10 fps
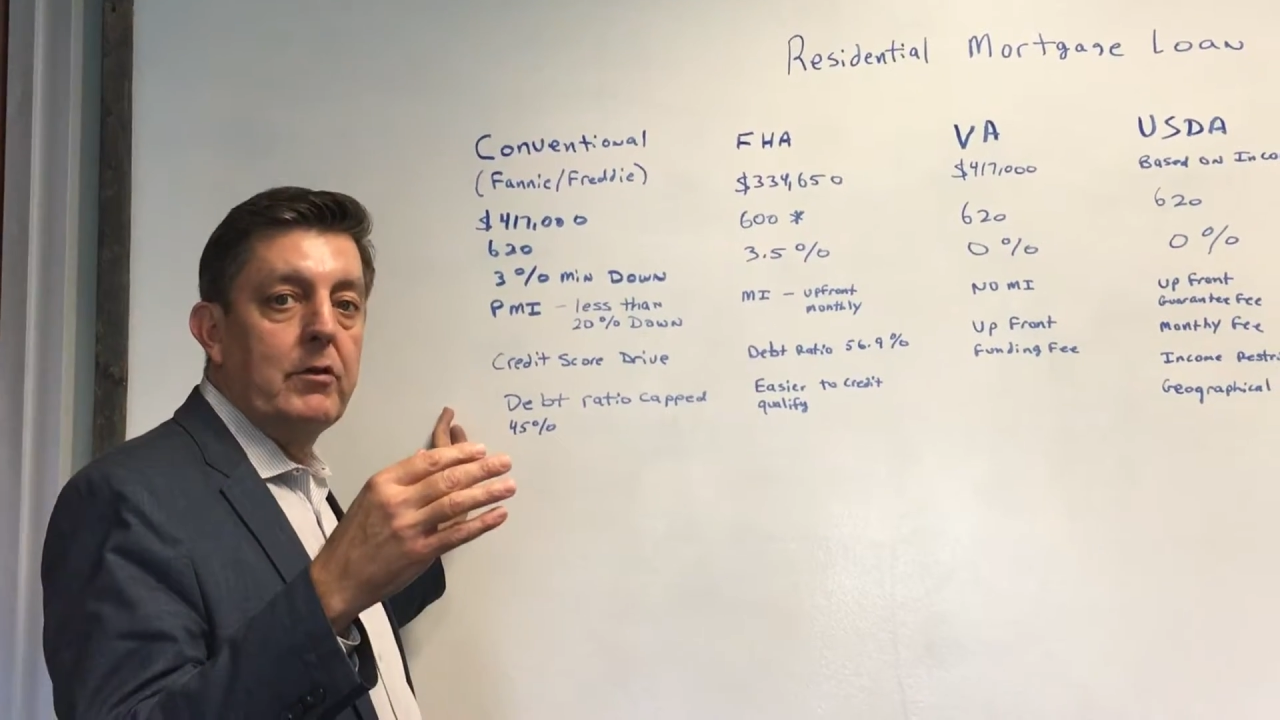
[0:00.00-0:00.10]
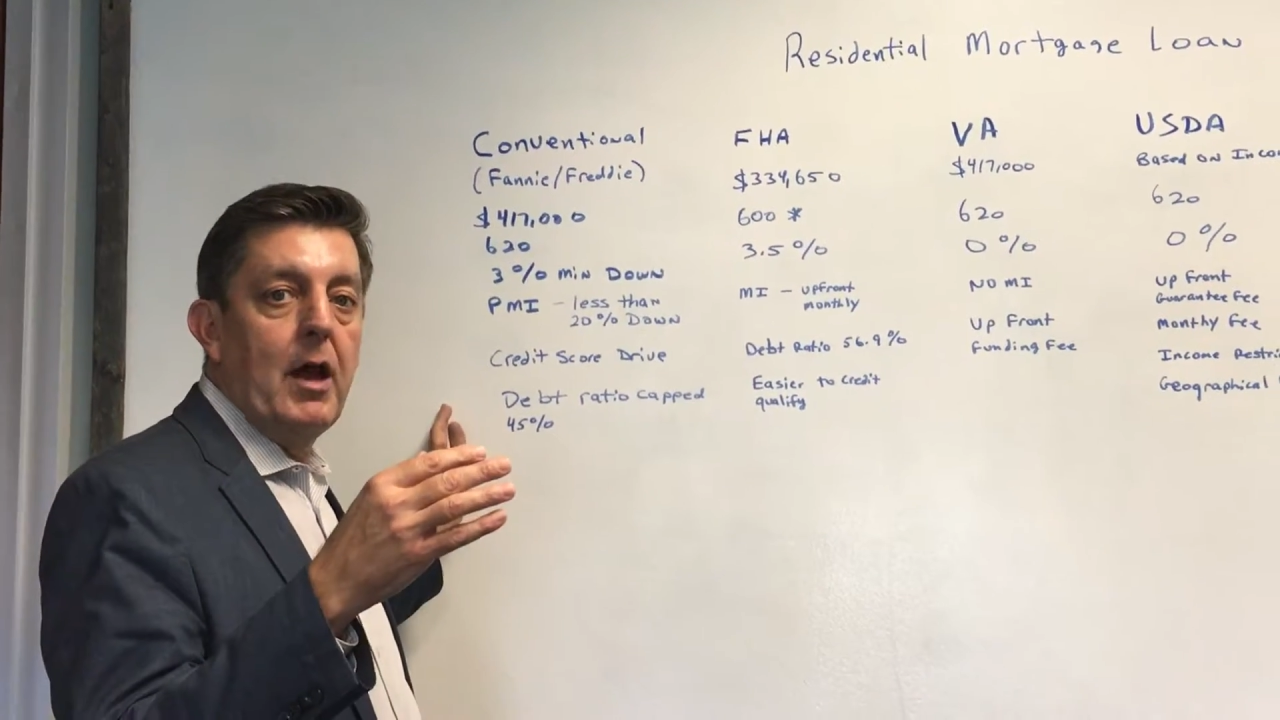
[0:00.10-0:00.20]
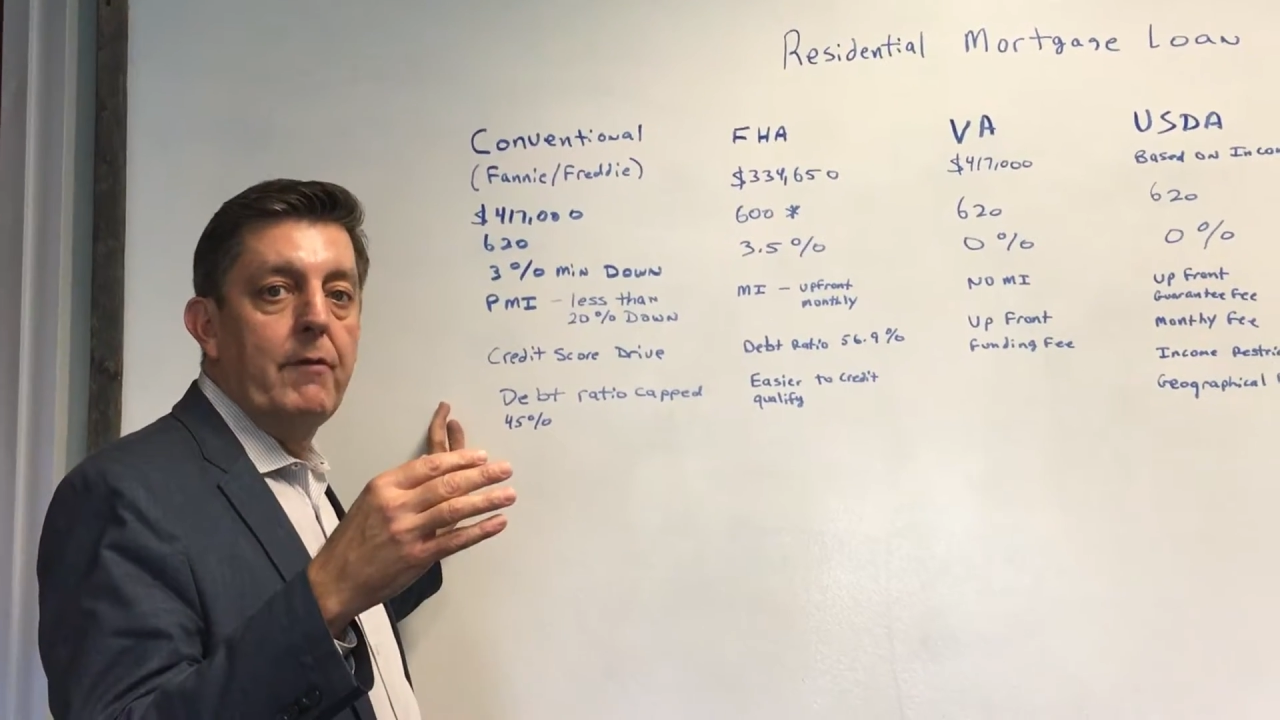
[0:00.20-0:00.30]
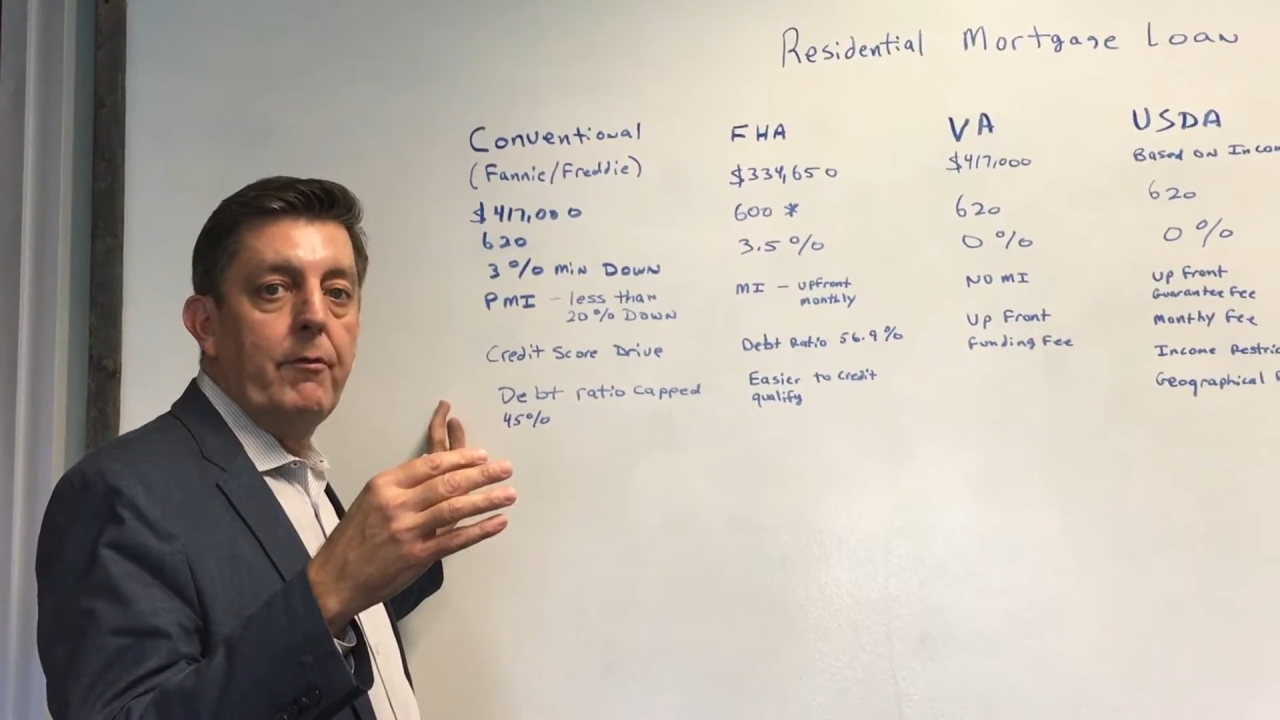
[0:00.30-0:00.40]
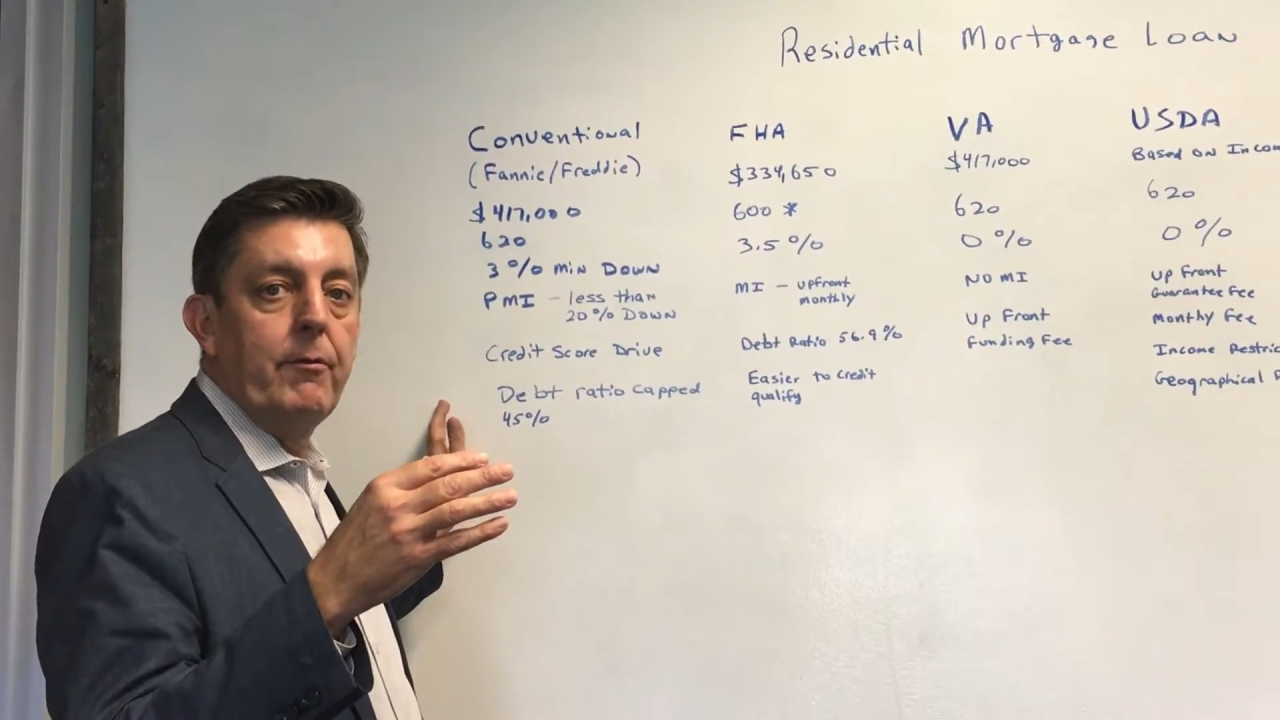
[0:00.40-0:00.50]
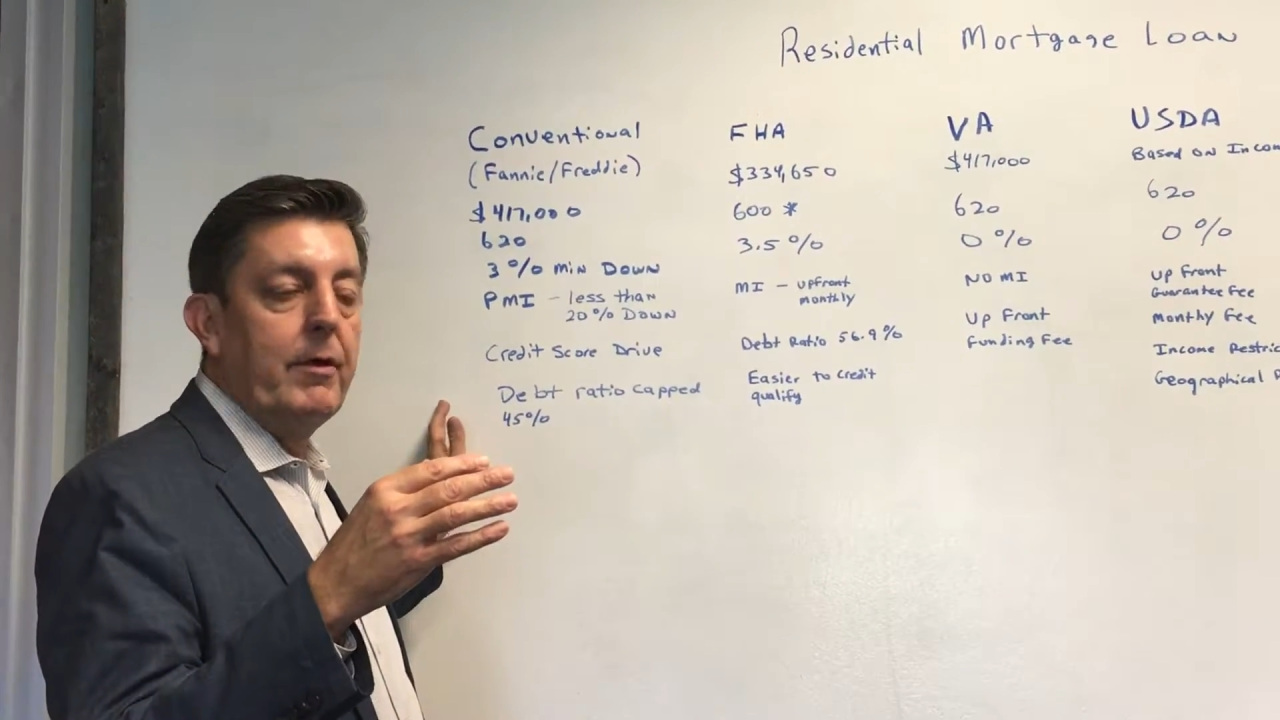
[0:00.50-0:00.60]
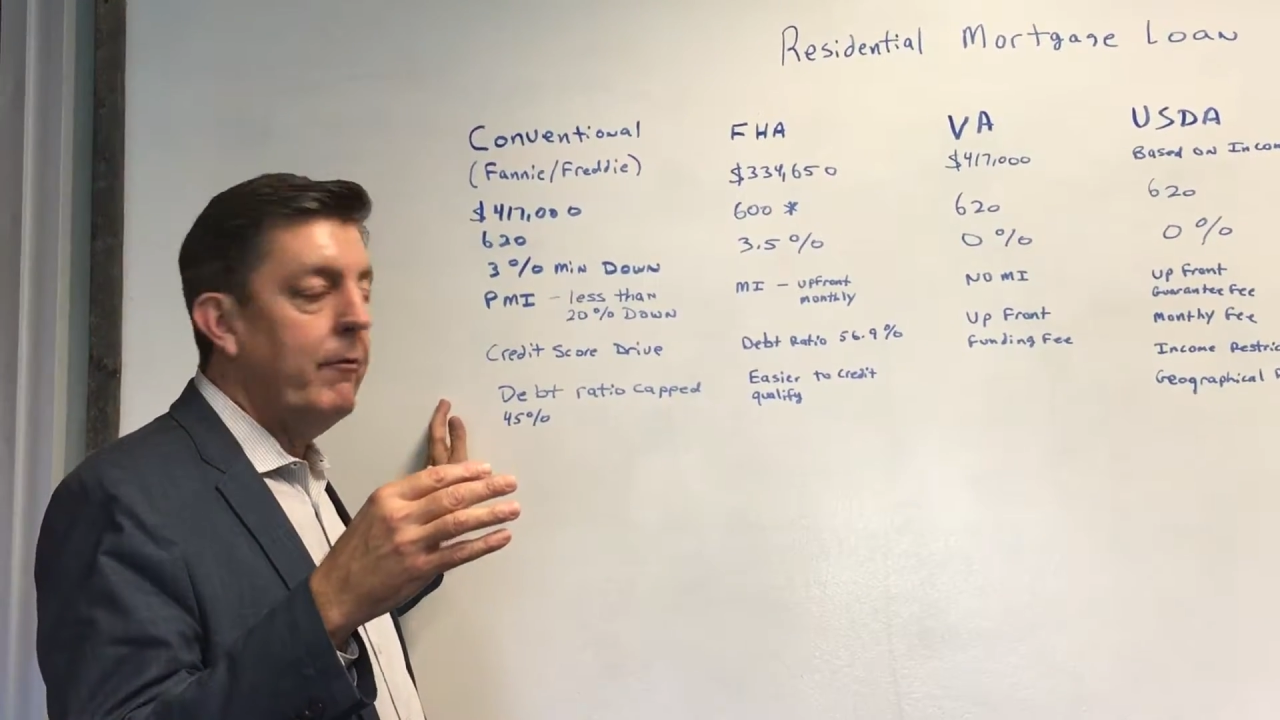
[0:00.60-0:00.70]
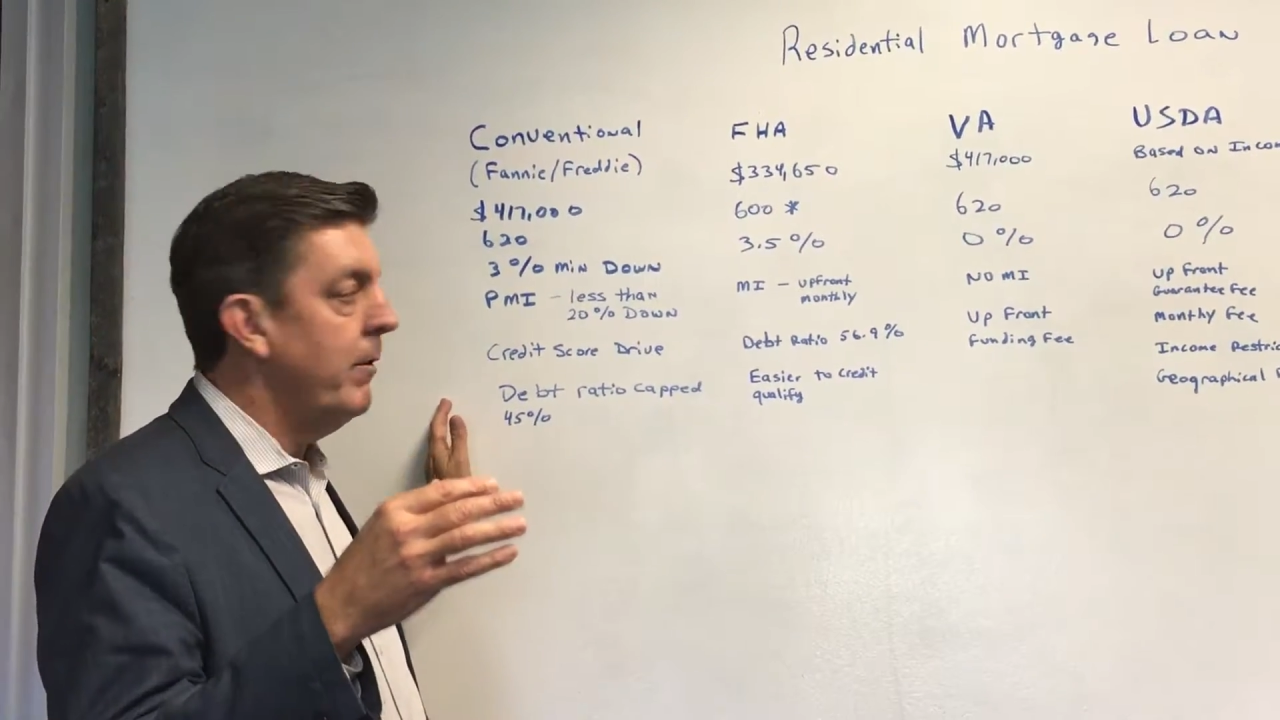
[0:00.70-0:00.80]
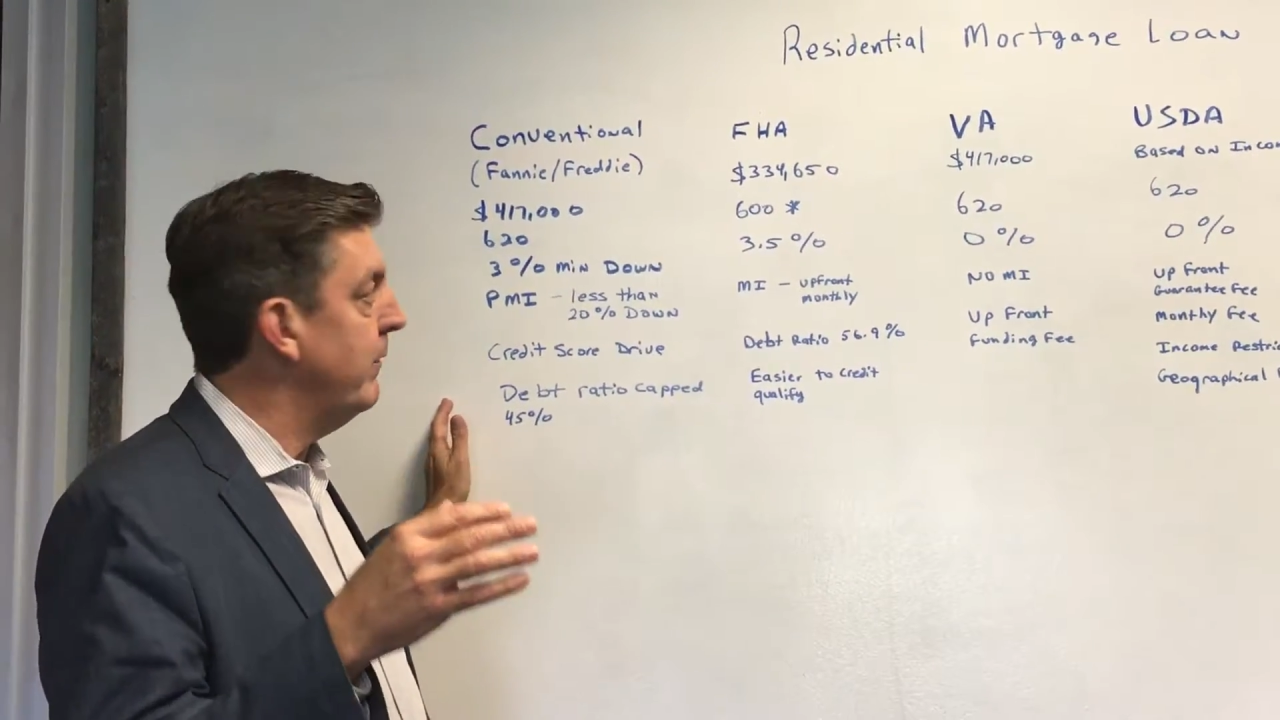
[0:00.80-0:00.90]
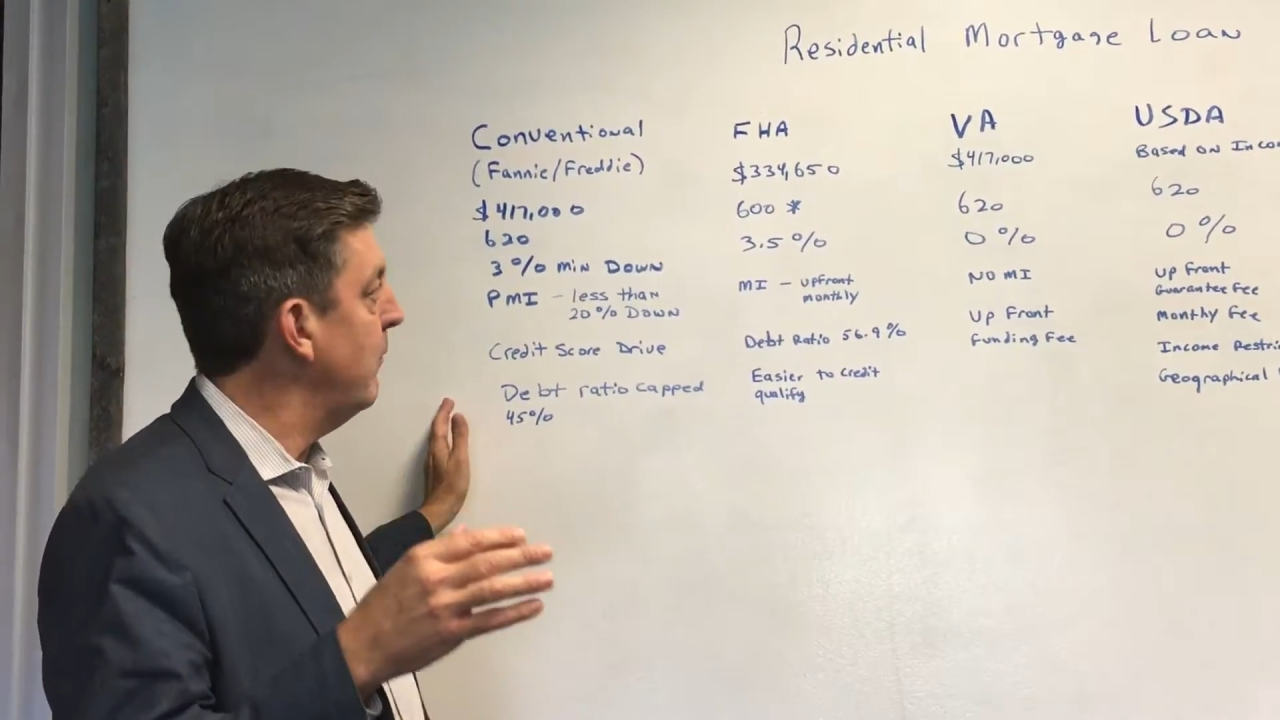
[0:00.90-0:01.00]
high for
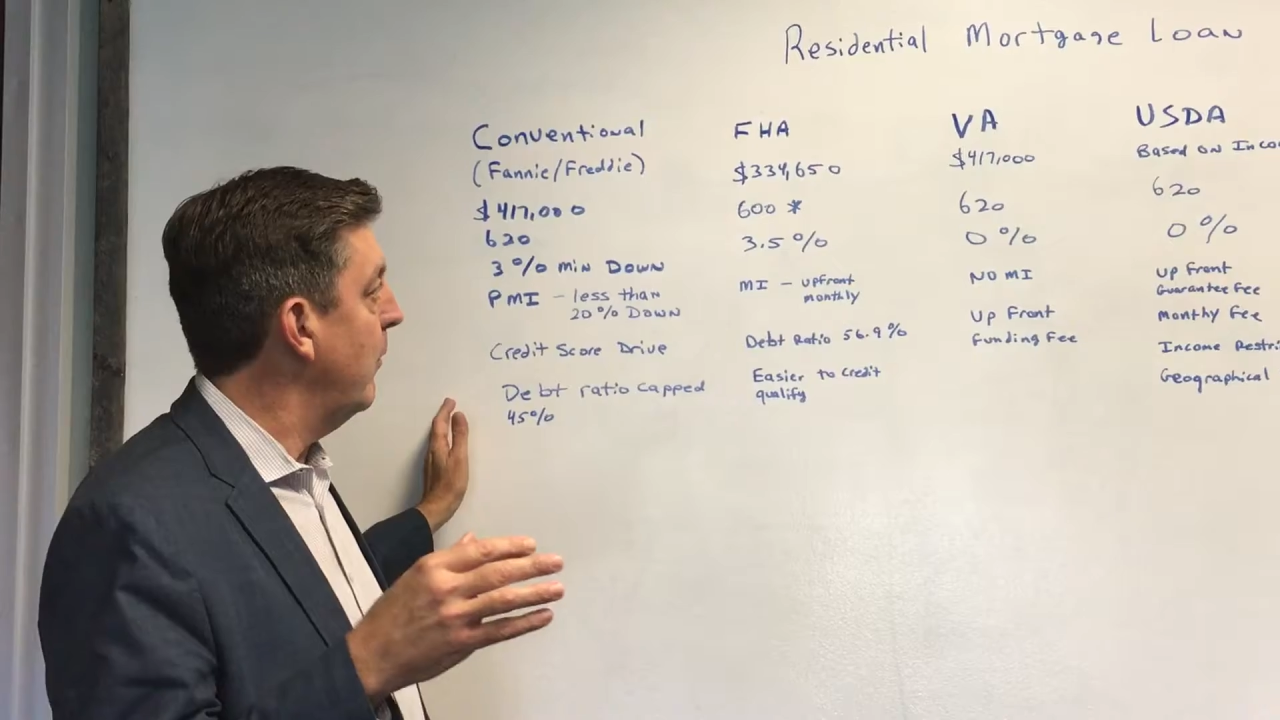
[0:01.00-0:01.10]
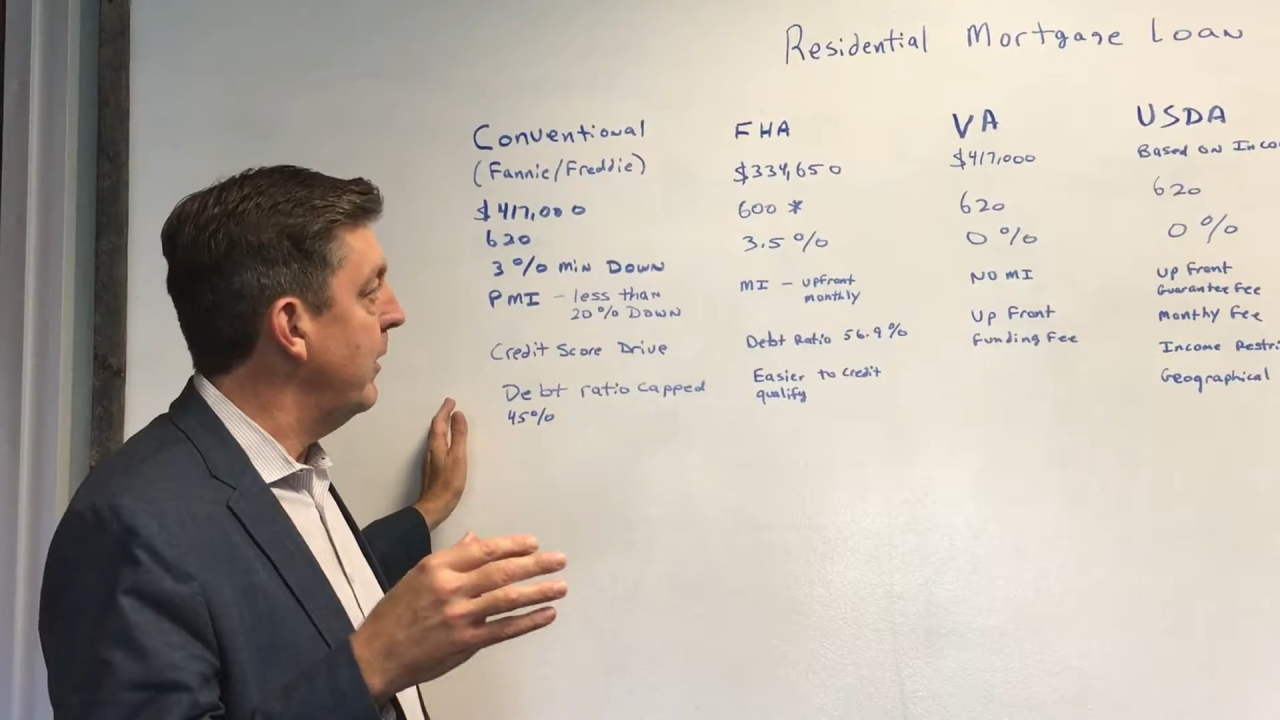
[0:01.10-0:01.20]
whatever reason,